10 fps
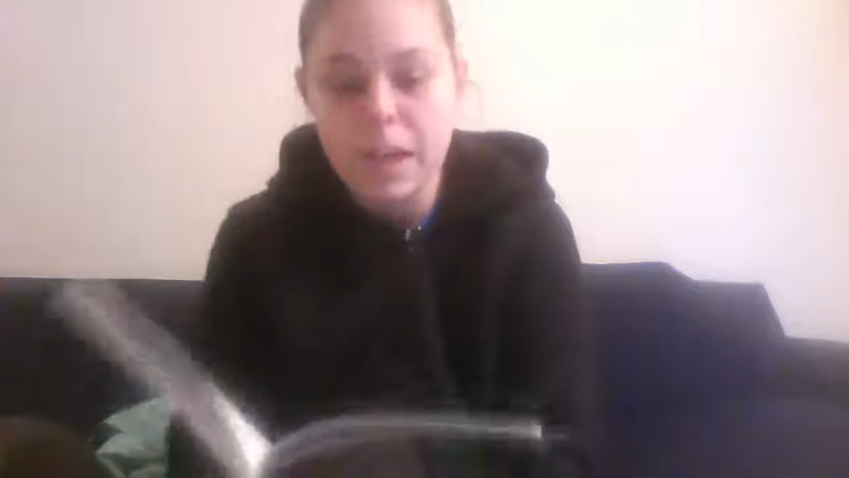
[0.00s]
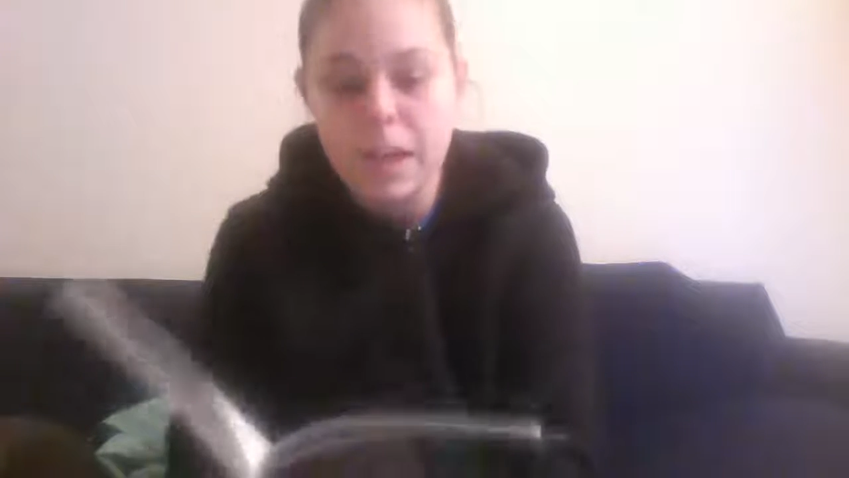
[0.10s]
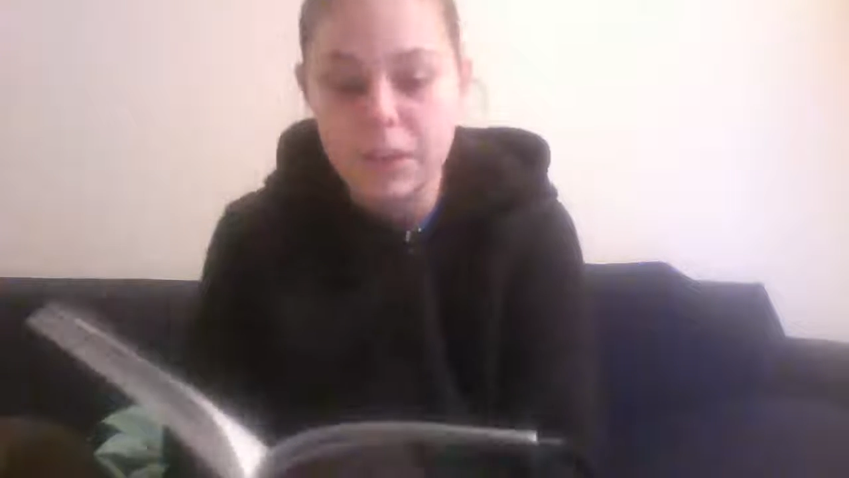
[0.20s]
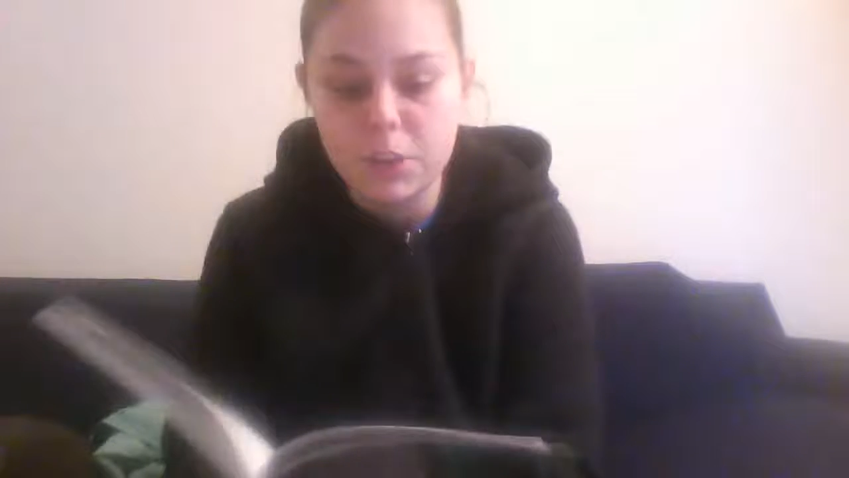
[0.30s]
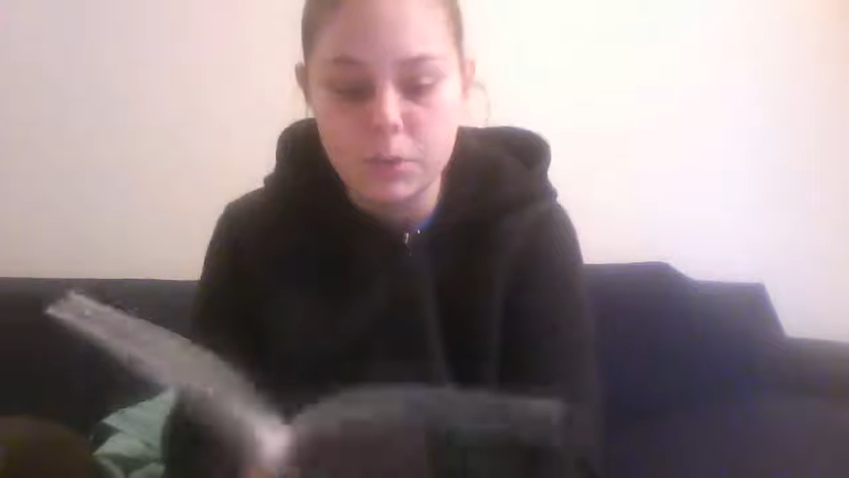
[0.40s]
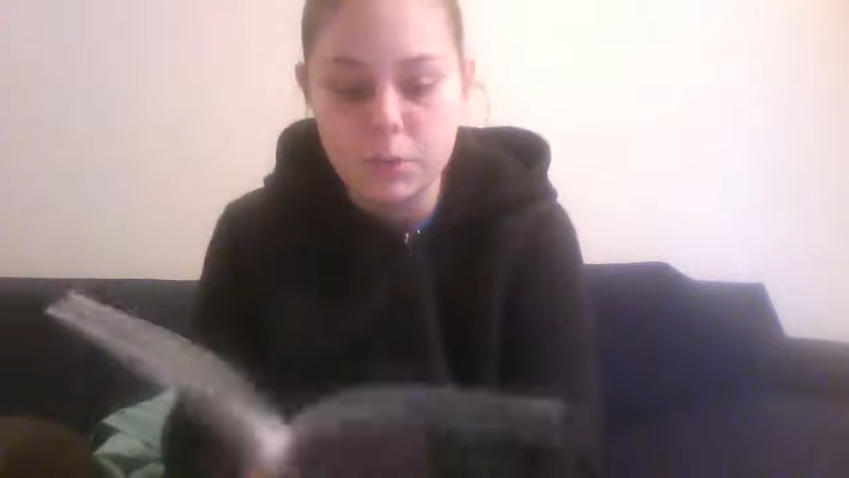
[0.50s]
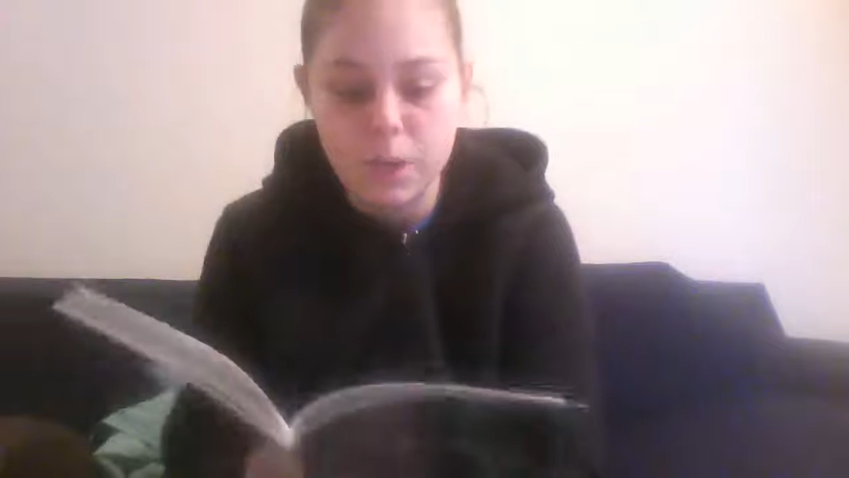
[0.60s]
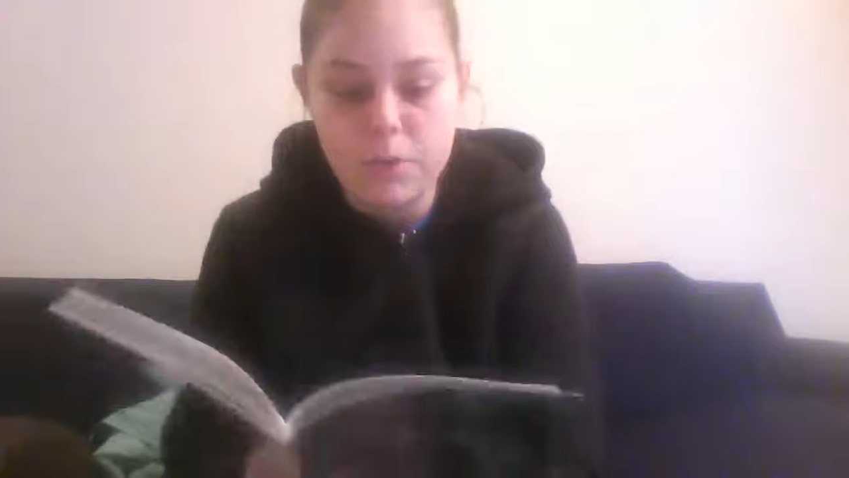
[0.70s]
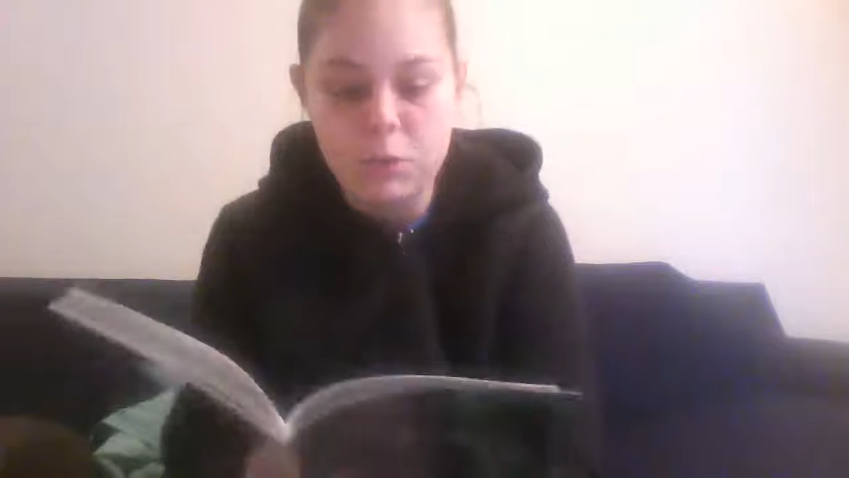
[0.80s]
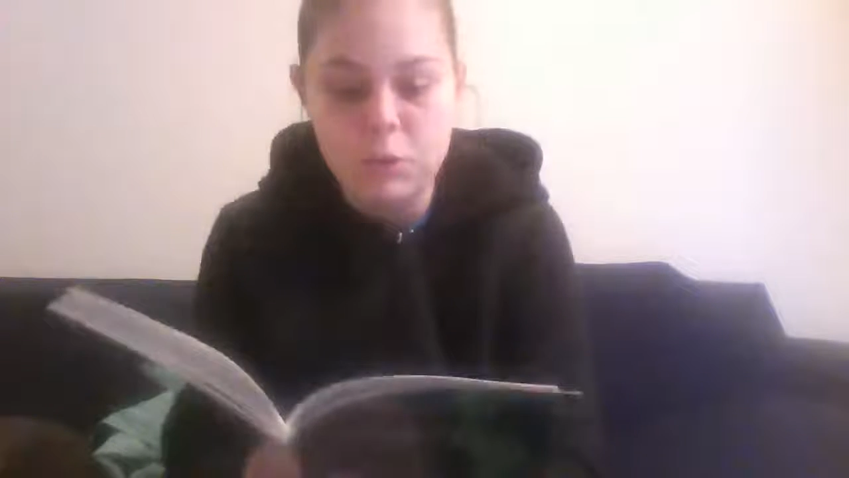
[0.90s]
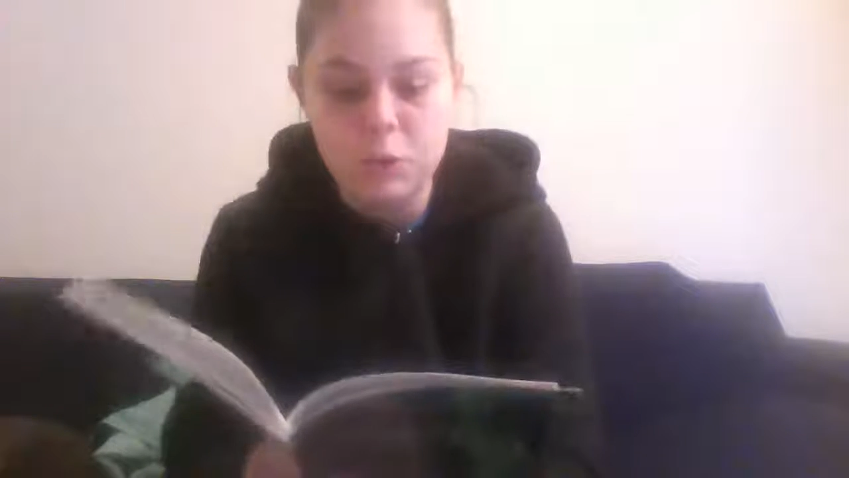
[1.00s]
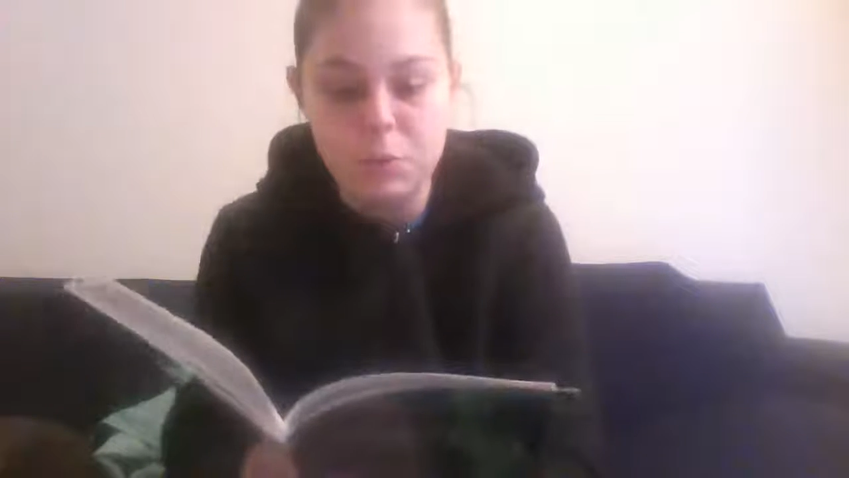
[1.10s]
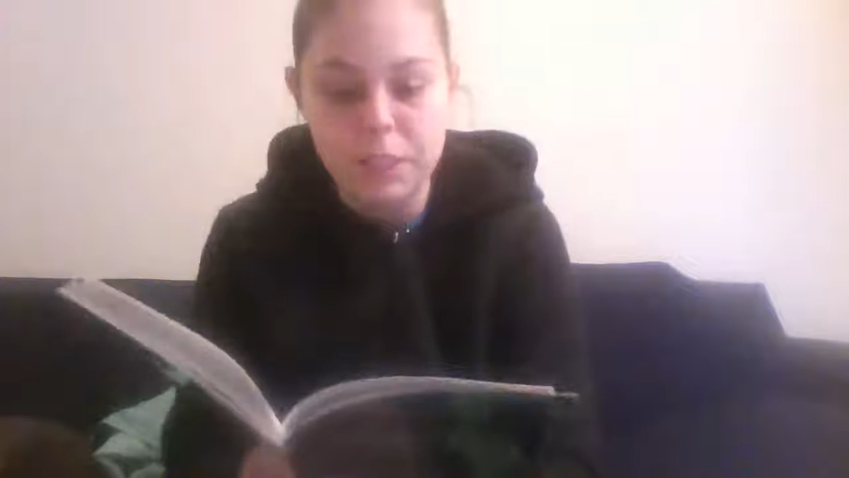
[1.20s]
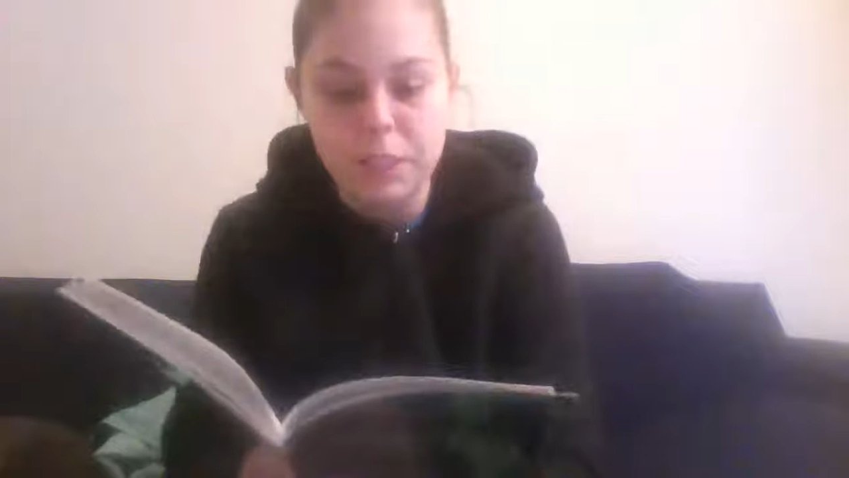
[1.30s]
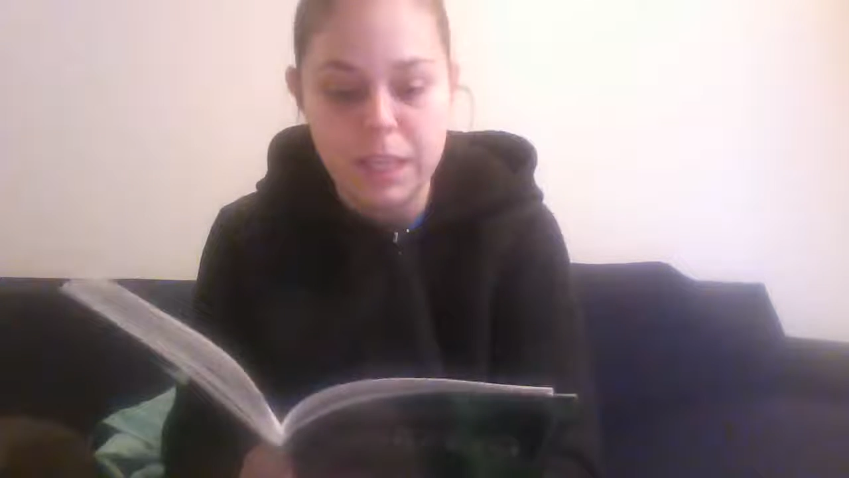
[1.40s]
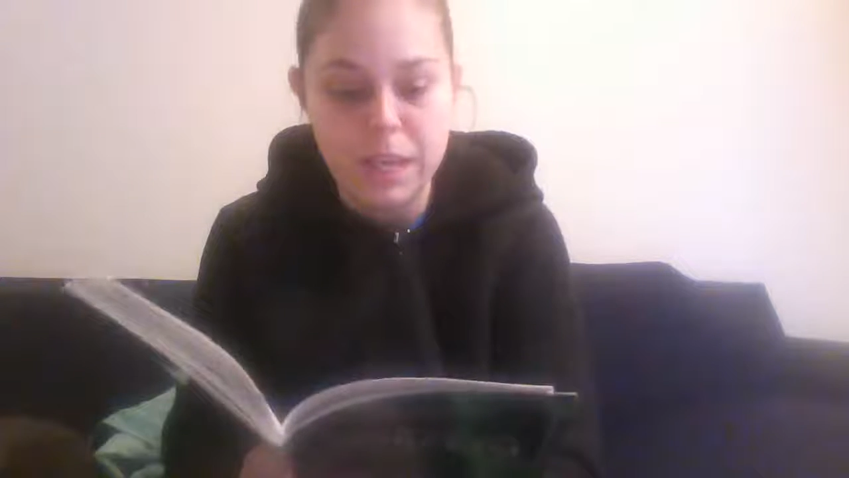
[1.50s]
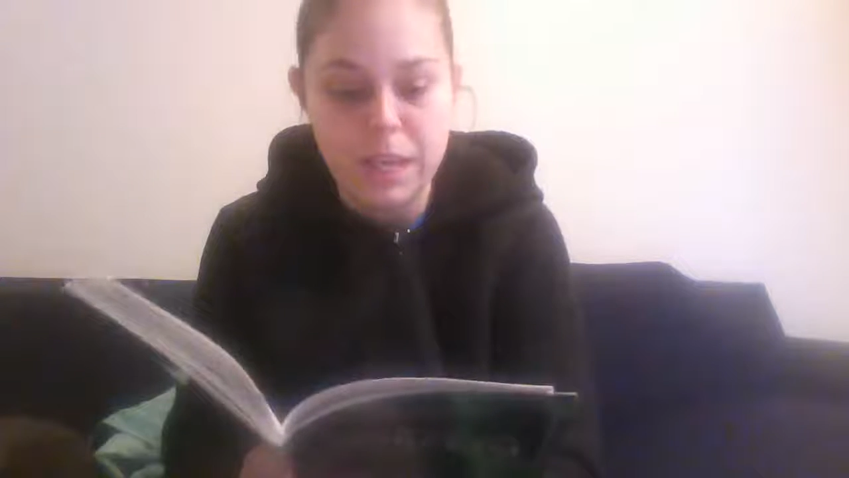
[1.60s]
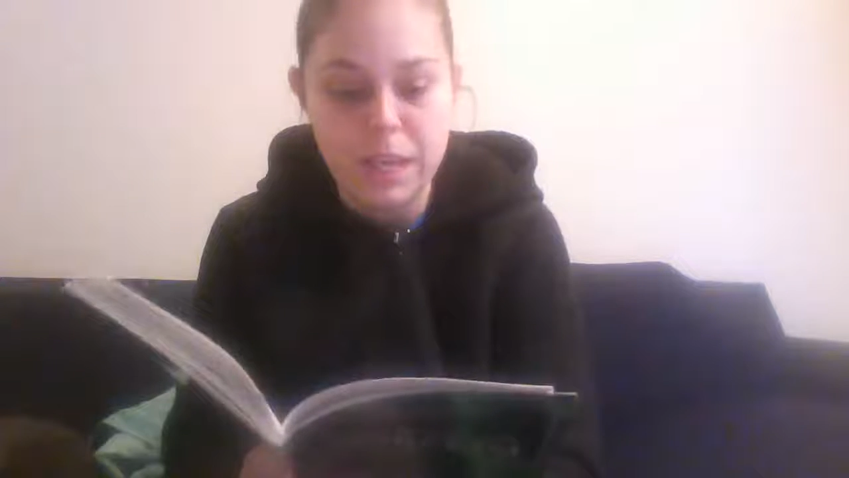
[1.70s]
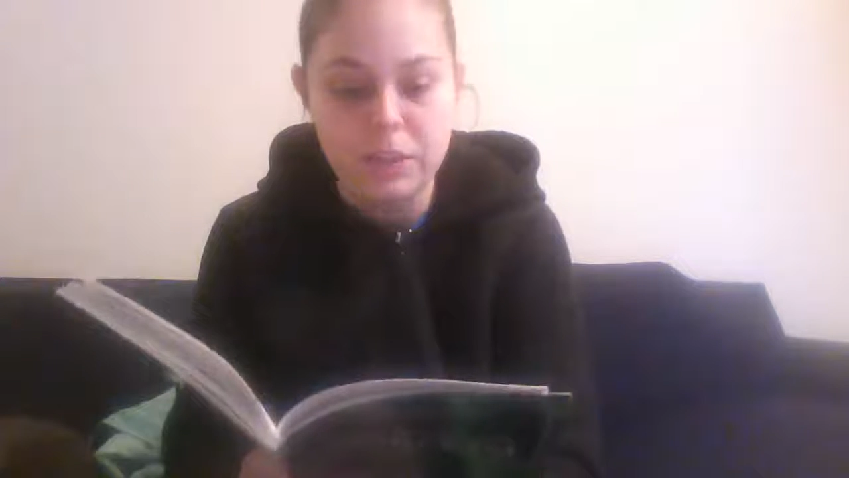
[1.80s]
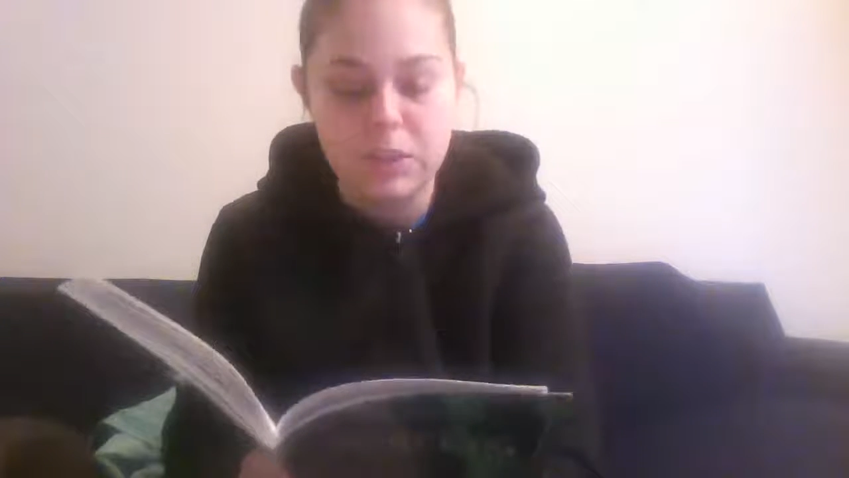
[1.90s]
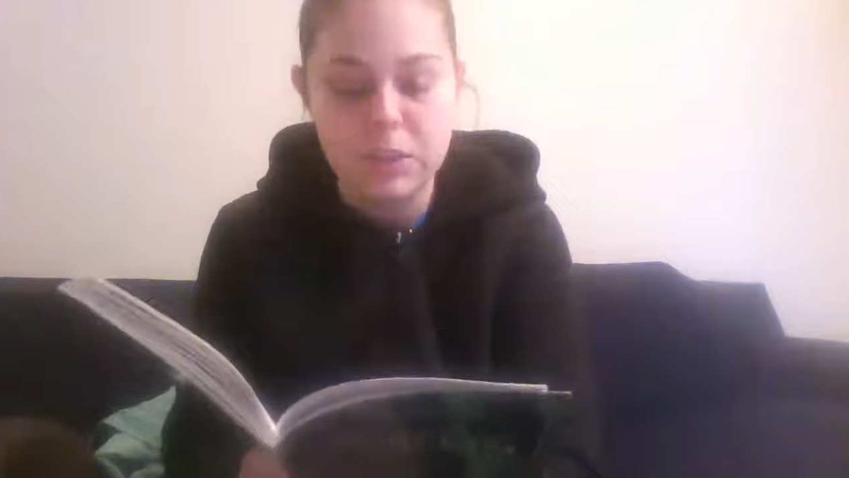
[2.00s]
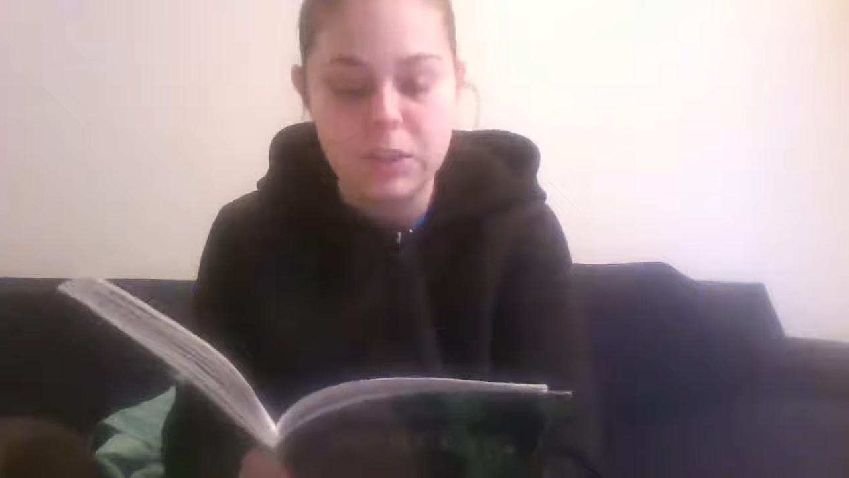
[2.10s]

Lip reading: In the 12th Jubilee, in the